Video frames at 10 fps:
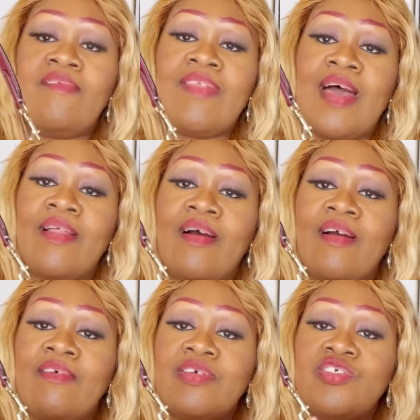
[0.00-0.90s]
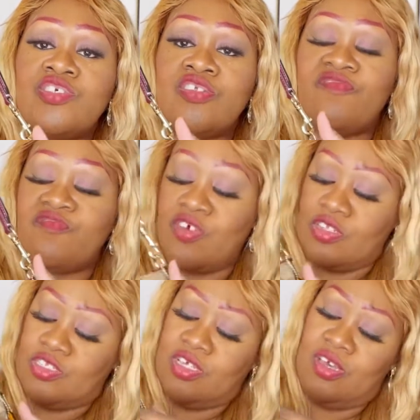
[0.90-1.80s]
that orange in the
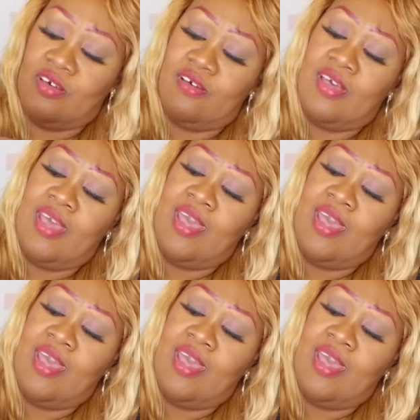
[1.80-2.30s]
front here.